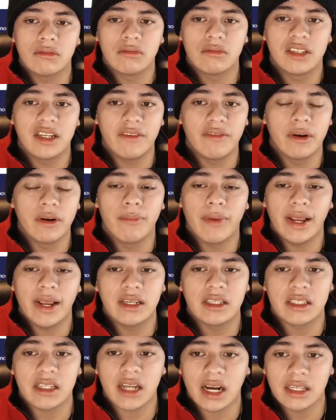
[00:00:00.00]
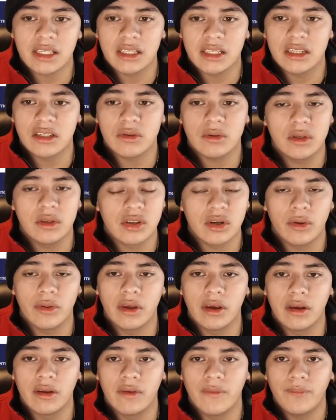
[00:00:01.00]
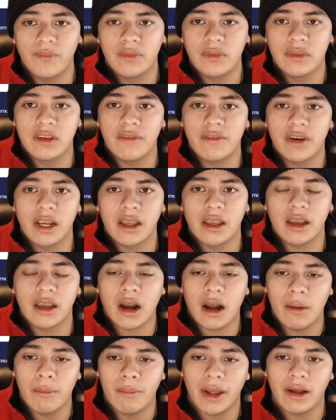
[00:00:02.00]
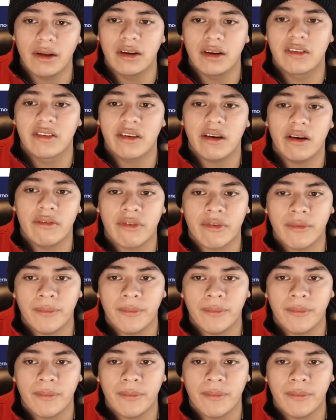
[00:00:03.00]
dividend-paying stocks to this one so the dividend can compound itself.